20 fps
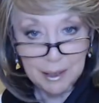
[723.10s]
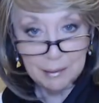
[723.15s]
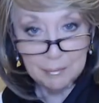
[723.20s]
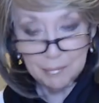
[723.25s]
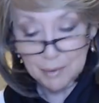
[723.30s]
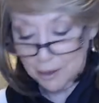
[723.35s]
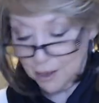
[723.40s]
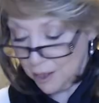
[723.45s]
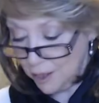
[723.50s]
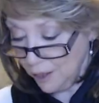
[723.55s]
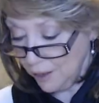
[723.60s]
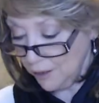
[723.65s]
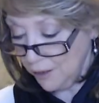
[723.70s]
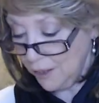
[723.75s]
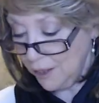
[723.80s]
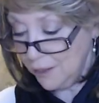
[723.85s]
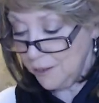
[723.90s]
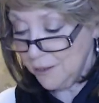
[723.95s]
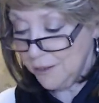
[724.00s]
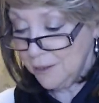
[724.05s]
block
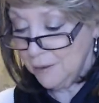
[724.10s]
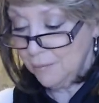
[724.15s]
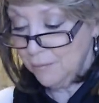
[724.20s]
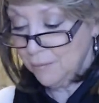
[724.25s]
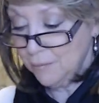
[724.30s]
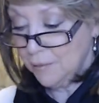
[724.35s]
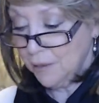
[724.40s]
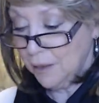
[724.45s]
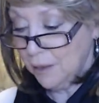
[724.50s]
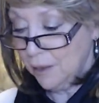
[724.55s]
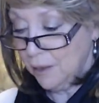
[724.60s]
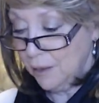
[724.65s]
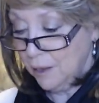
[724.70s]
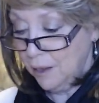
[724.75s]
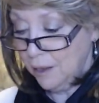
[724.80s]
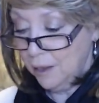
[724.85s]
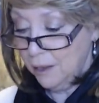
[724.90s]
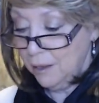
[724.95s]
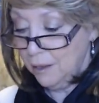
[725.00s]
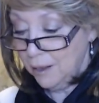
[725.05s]
this
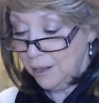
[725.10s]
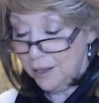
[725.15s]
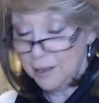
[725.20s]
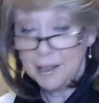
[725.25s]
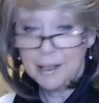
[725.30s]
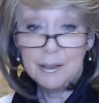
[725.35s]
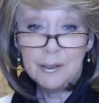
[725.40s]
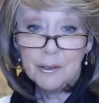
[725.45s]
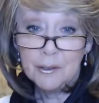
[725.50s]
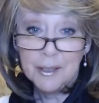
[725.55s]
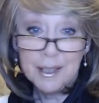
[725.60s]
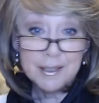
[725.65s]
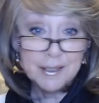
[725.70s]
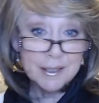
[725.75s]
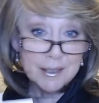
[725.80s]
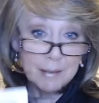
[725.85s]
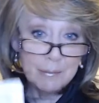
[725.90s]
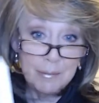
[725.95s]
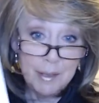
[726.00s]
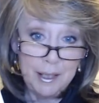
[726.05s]
and I know that
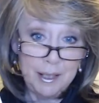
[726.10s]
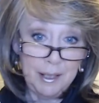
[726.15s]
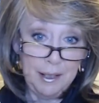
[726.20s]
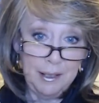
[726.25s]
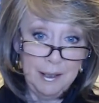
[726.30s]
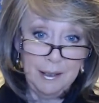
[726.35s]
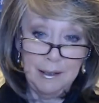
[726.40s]
somebody